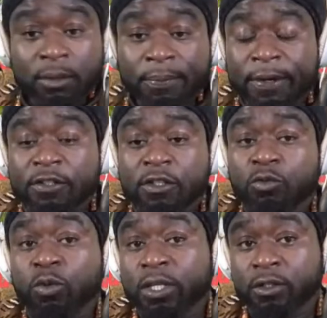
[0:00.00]
The
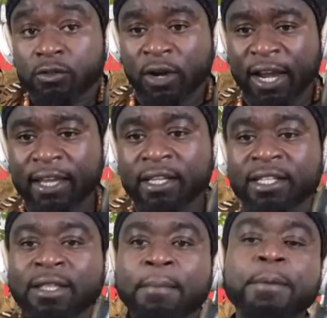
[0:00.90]
person wins, right?
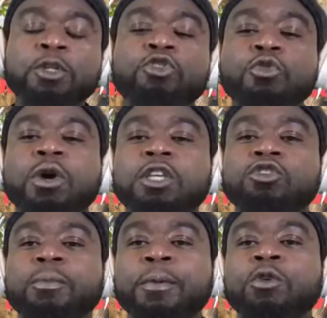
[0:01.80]
But you are
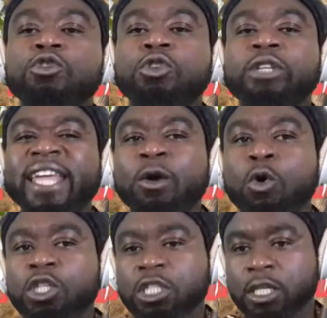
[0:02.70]
supposed to
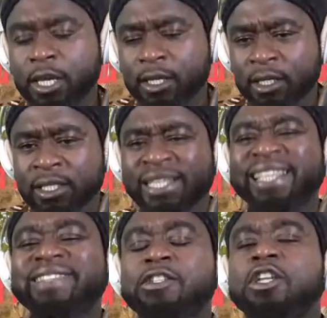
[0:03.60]
negotiate
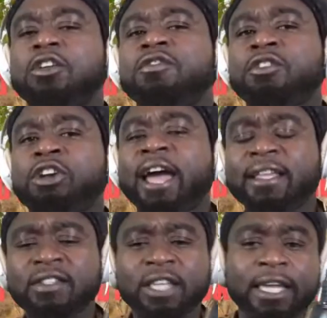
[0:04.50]
instead of
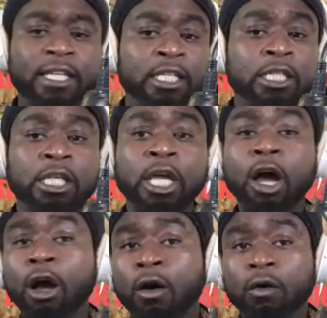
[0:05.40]
crying, saying,
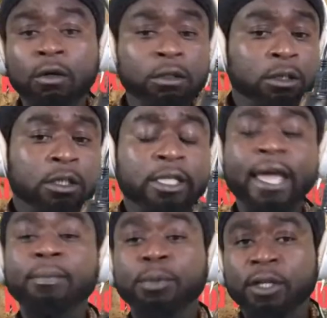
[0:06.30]
"Oh,
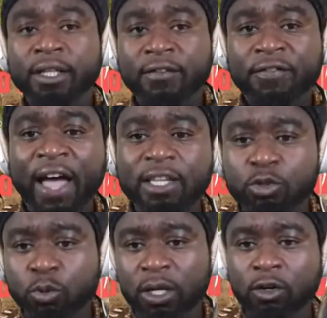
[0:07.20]
they are pulling a
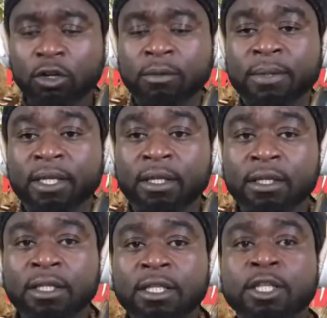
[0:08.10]
fast one on me."
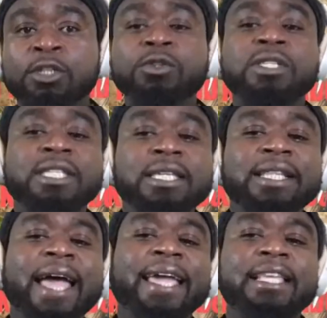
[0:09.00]
You see,
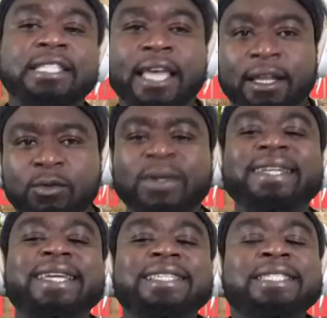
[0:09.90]
like I said,
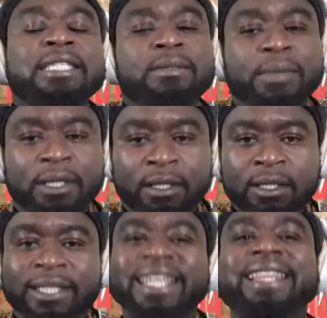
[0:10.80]
when they see me,
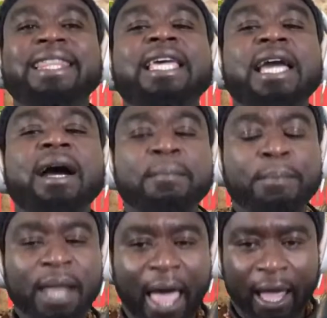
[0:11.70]
they think
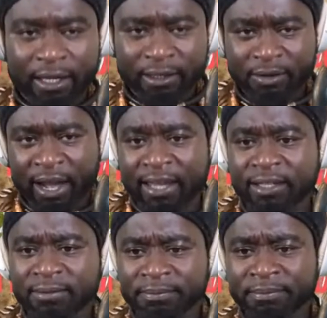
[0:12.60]
I'm black,
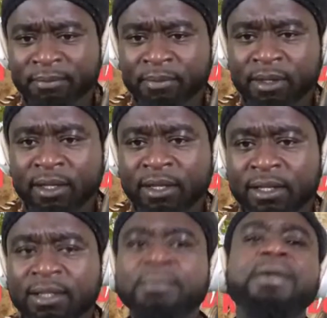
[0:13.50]
right?
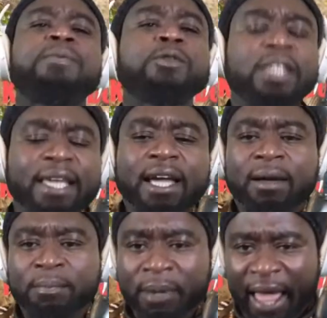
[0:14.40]
The people think
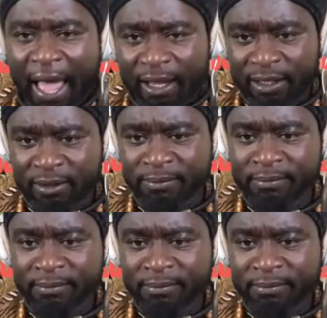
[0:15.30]
I'm black.